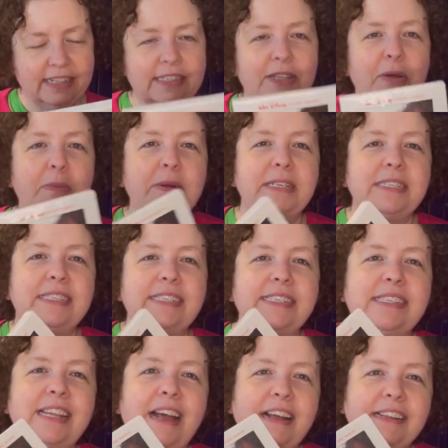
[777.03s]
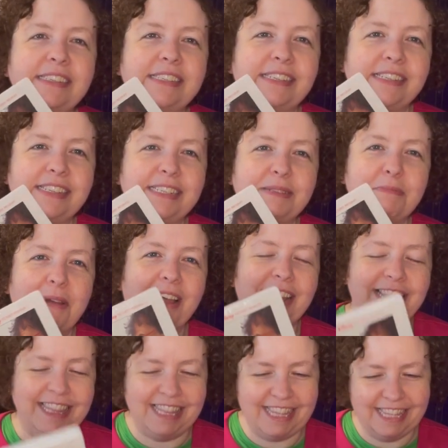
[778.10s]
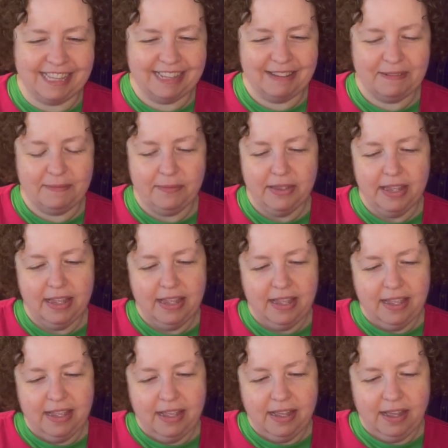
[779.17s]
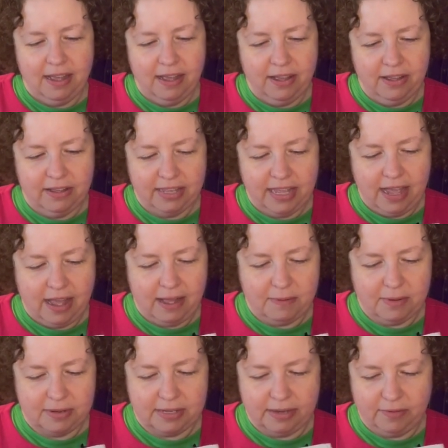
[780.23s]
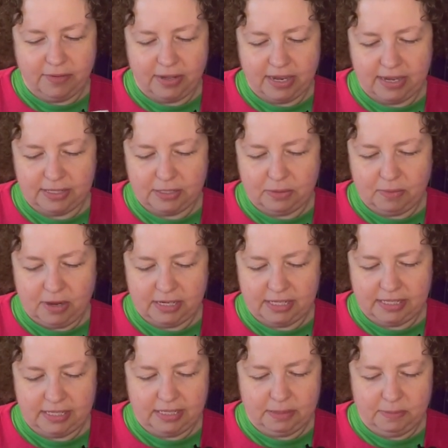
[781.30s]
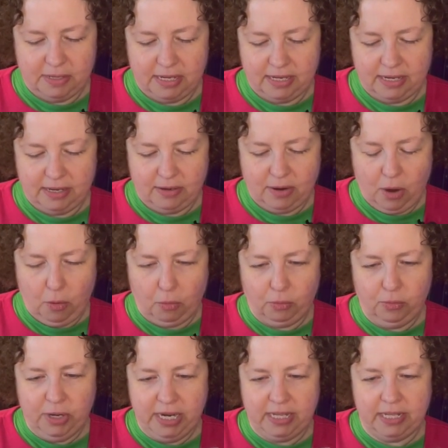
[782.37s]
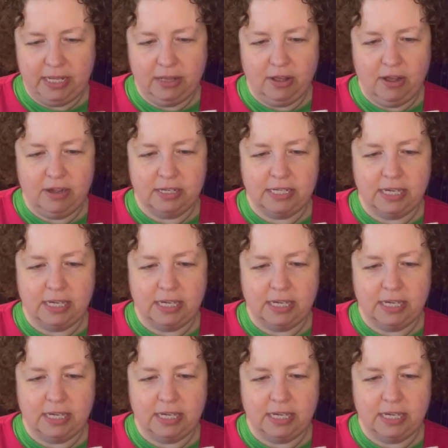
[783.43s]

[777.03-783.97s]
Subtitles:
So much nostalgia this month. Oh yeah, I'm gonna definitely have to watch this. It's been a really long